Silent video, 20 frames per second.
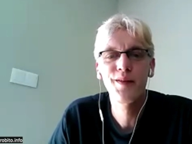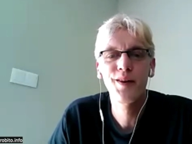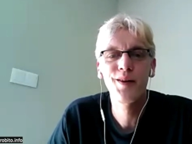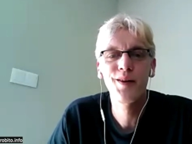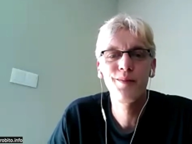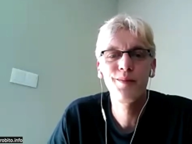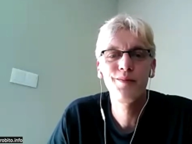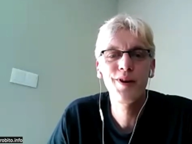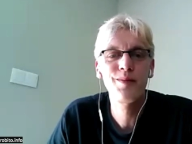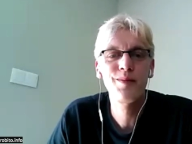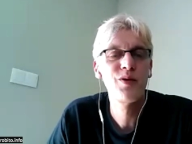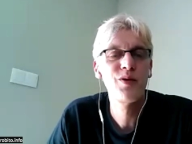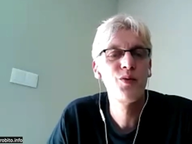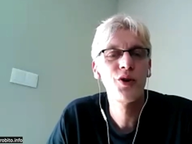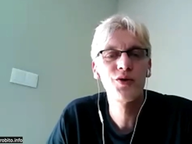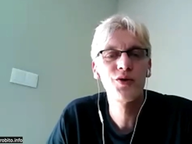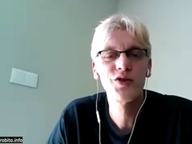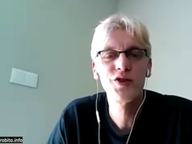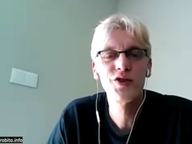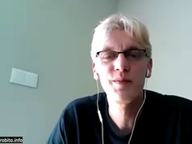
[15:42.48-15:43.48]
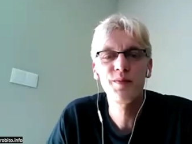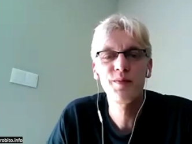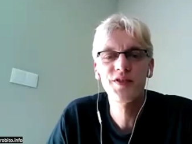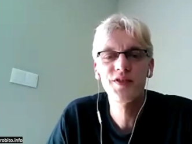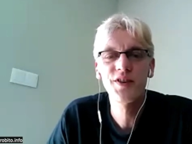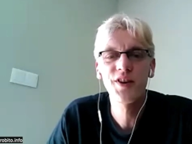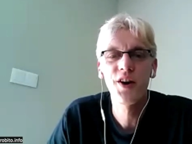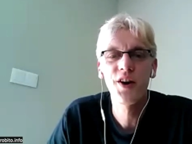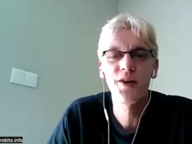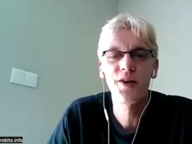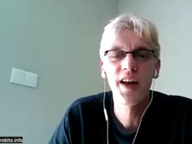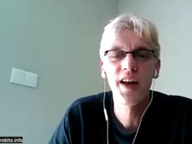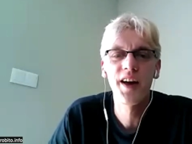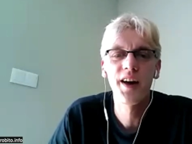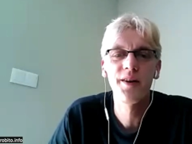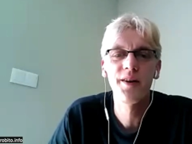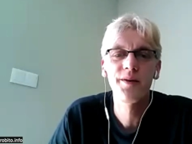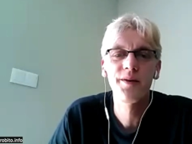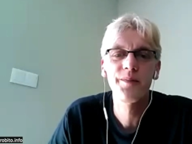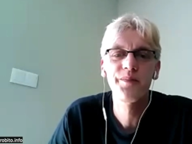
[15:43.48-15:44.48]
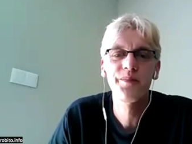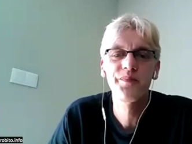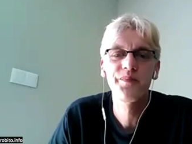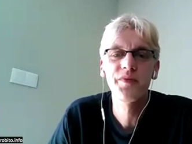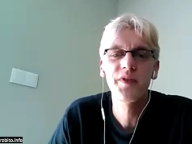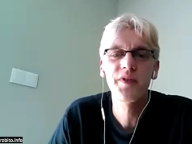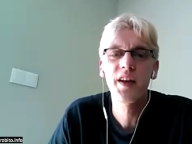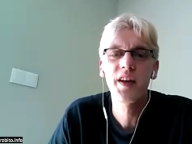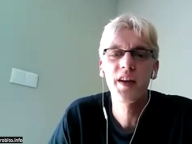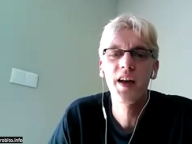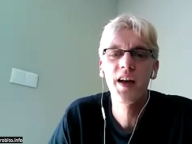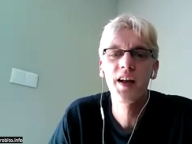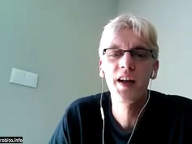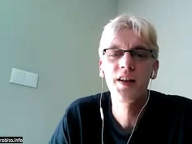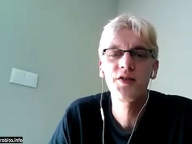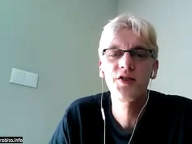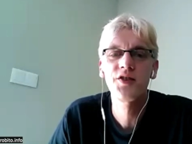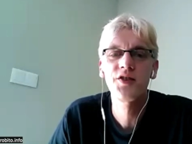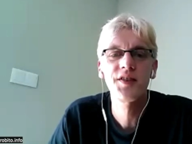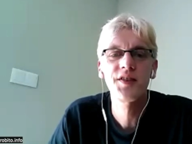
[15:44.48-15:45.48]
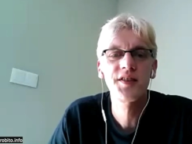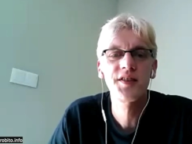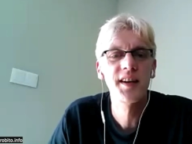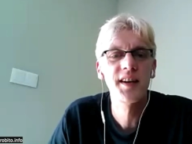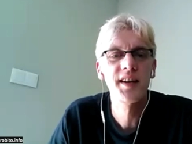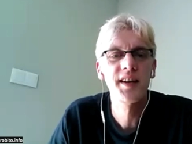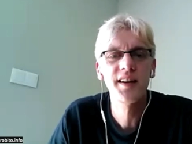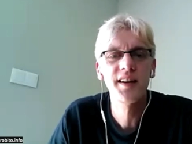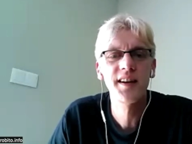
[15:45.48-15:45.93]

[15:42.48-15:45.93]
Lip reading: maybe 1 or 2 months ago now, and she said, like, how did you do?